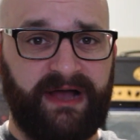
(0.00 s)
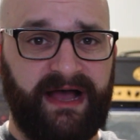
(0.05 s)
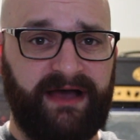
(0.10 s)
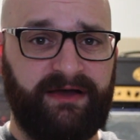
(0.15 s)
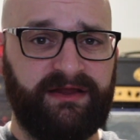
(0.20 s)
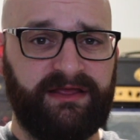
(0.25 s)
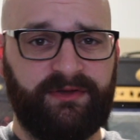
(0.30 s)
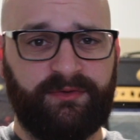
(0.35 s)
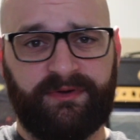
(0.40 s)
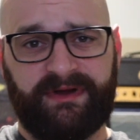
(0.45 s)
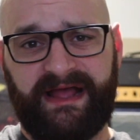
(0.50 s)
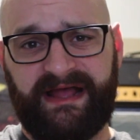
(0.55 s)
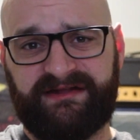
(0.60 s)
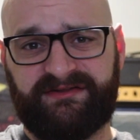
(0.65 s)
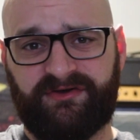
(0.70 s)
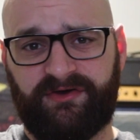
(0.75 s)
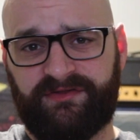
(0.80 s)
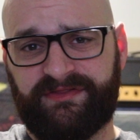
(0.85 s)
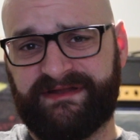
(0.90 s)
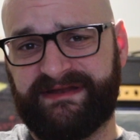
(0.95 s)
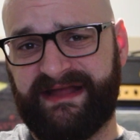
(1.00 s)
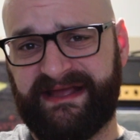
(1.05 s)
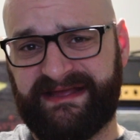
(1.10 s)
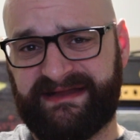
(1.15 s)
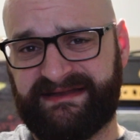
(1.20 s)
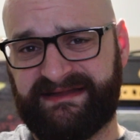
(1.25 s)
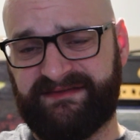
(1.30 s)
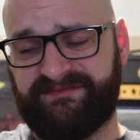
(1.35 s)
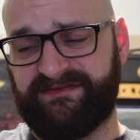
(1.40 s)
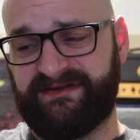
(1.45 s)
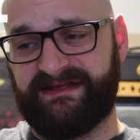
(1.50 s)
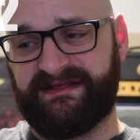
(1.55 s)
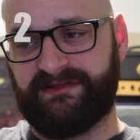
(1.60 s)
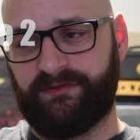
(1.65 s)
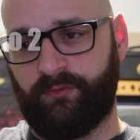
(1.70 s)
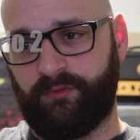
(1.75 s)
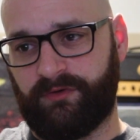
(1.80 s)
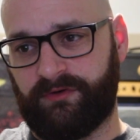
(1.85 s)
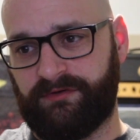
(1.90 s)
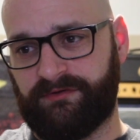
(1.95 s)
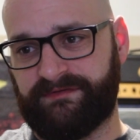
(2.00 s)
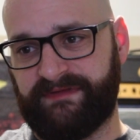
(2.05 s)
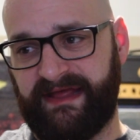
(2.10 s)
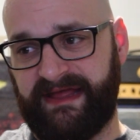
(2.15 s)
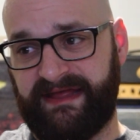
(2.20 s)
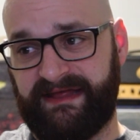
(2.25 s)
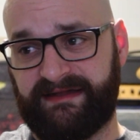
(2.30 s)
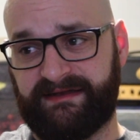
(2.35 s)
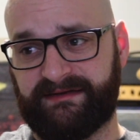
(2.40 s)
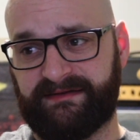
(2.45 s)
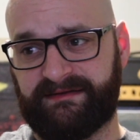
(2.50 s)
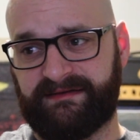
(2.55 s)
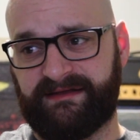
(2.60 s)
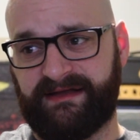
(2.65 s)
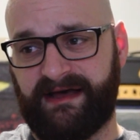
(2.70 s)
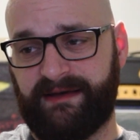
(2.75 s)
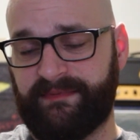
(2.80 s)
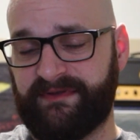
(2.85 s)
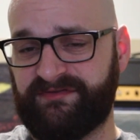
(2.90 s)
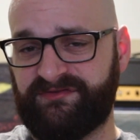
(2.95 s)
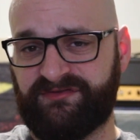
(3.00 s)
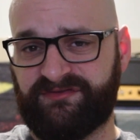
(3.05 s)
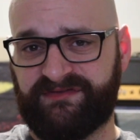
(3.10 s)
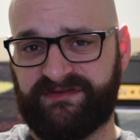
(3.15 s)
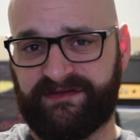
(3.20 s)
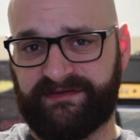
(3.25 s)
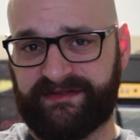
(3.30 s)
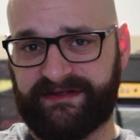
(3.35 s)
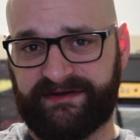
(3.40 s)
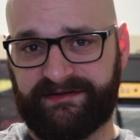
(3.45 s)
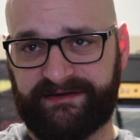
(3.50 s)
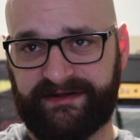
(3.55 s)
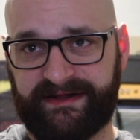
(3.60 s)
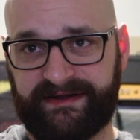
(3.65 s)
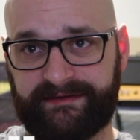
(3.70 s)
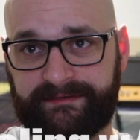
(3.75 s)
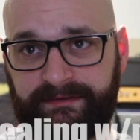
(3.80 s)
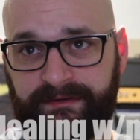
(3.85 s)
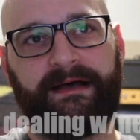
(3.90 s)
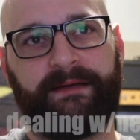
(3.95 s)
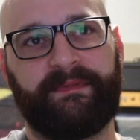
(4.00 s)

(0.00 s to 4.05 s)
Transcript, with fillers: how do you react to all the negativity in the world and comments you see on the internet?